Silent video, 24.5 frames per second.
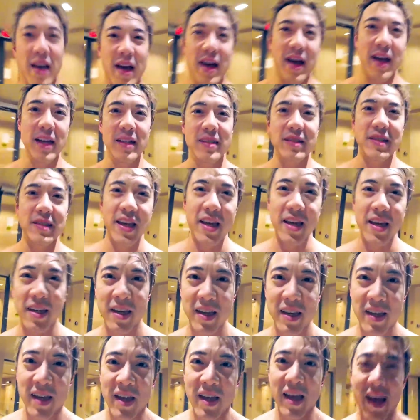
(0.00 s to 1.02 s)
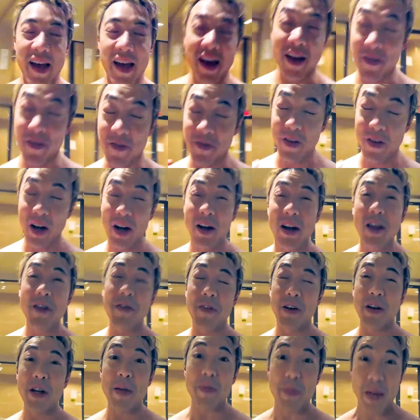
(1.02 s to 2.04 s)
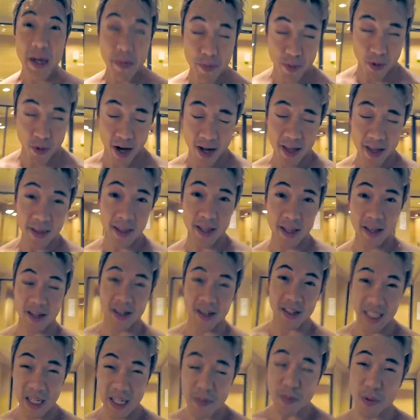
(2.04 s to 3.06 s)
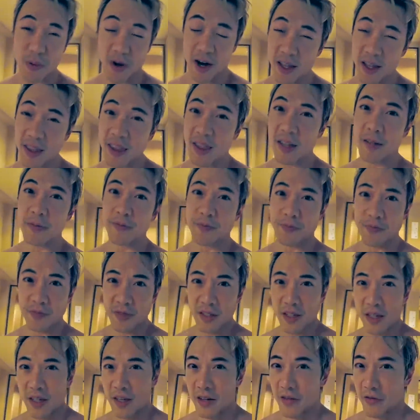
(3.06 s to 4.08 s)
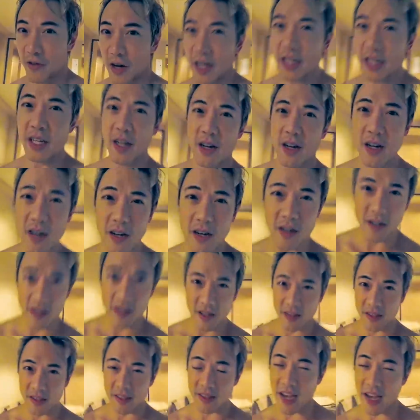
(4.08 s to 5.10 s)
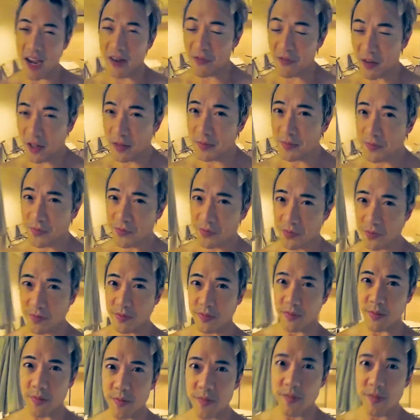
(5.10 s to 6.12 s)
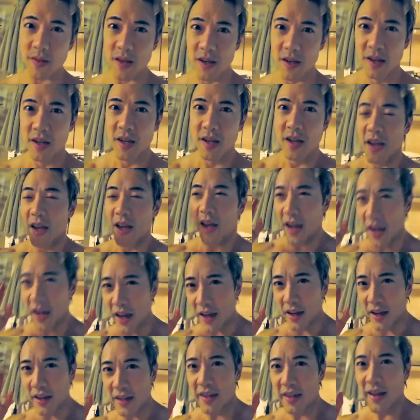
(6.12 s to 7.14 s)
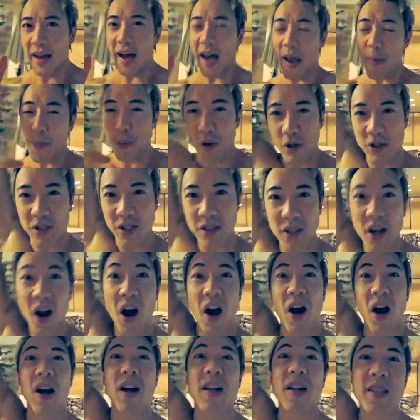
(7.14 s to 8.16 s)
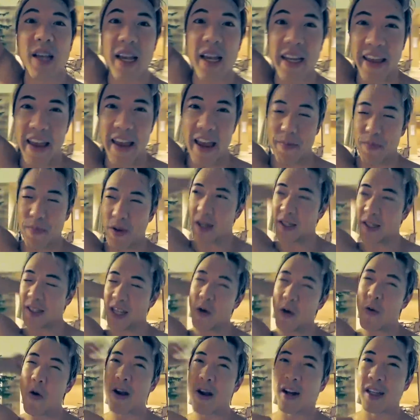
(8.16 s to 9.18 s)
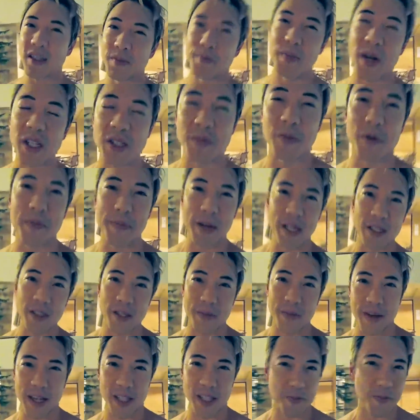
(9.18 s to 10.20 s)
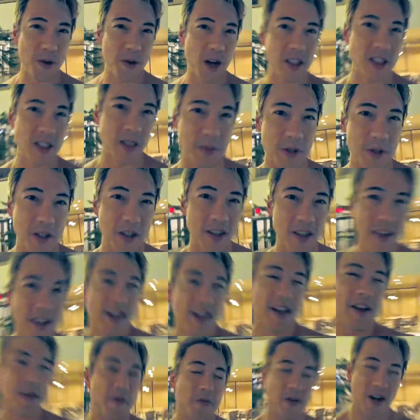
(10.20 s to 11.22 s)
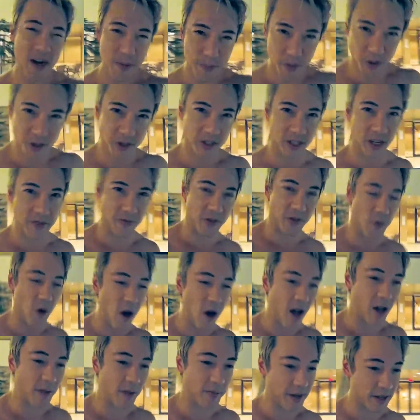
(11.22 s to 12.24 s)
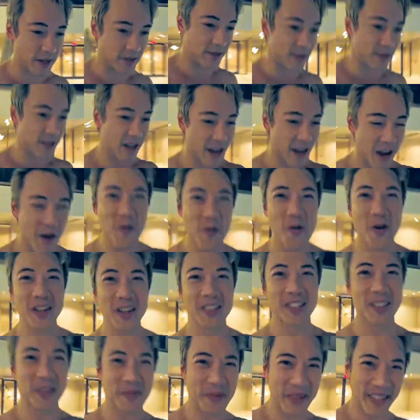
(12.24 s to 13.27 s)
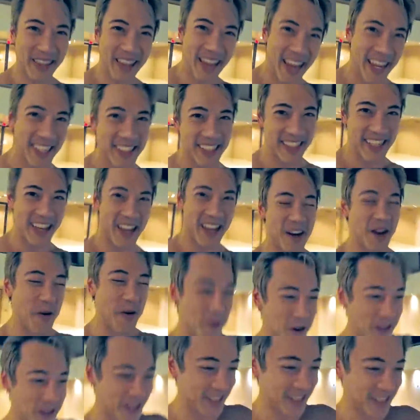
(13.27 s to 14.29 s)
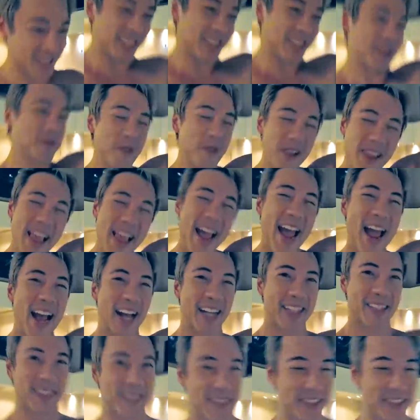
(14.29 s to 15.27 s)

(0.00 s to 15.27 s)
I take a very, very big breath, a deep breath, right here in the diaphragm, and I push as hard as I can because I want as much momentum as possible when I'm pushing off the wall because I want to be lazy and I want to just relax.